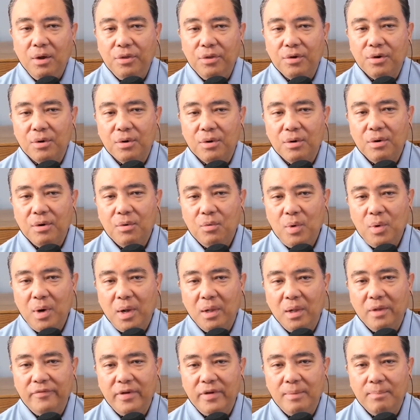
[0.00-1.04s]
other
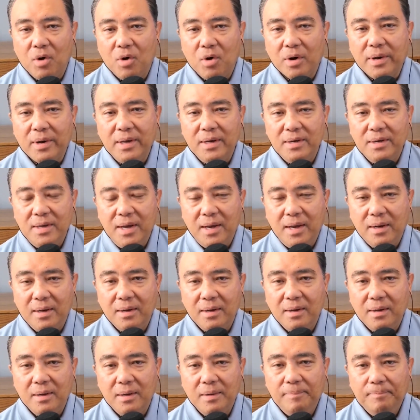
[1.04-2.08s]
relevant market
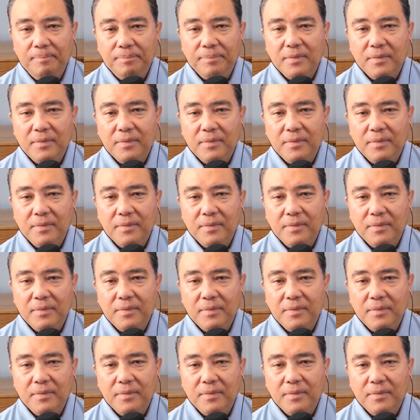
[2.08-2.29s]
data.